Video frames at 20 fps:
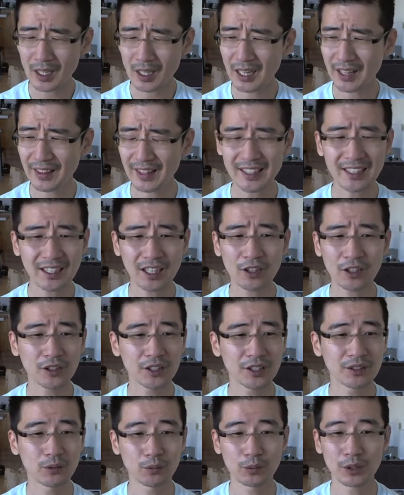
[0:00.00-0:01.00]
I think I heard
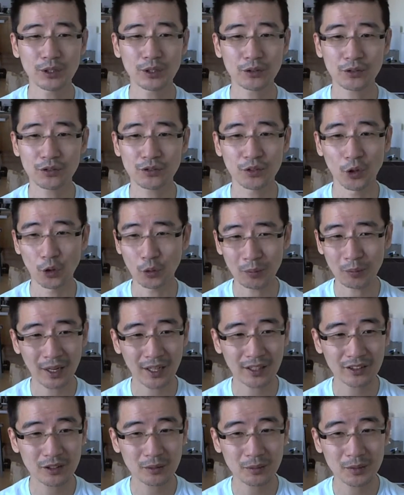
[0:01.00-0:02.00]
even Windows Phone
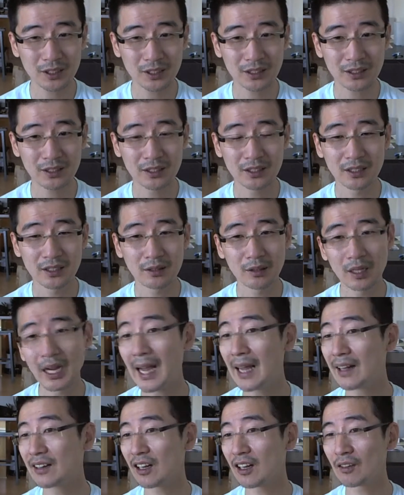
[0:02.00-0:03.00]
possibly,
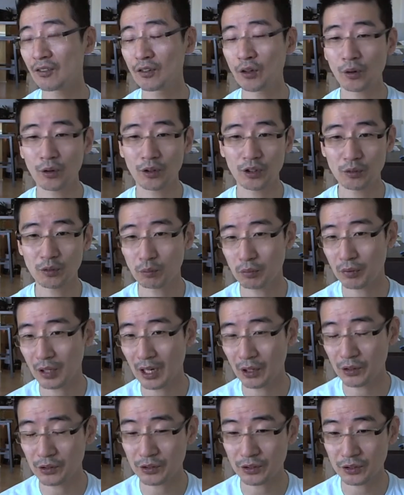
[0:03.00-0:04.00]
and of course
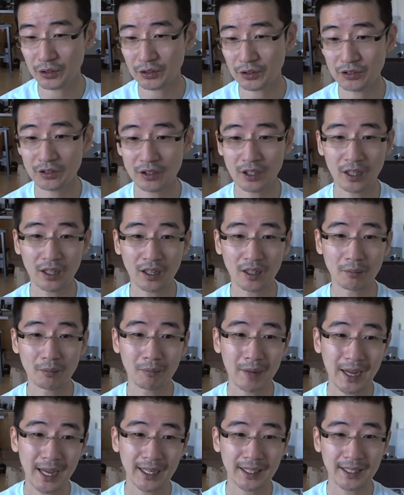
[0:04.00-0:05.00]
browsers on
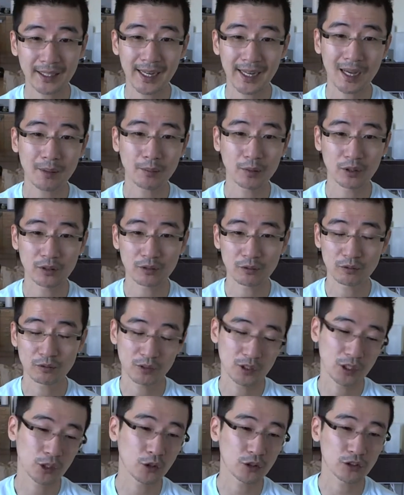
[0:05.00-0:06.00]
Mac and Apple.
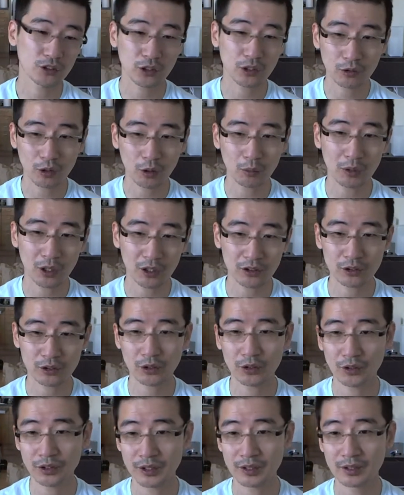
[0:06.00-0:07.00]
Of course, the Chrome browser
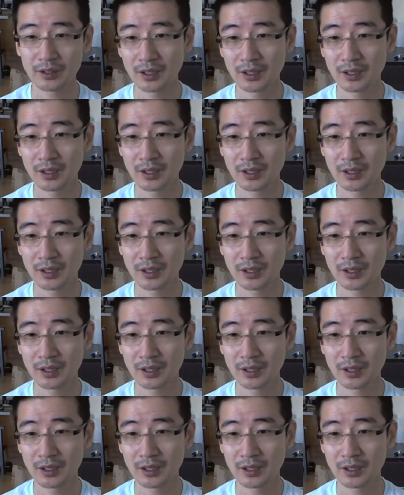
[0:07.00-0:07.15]
only.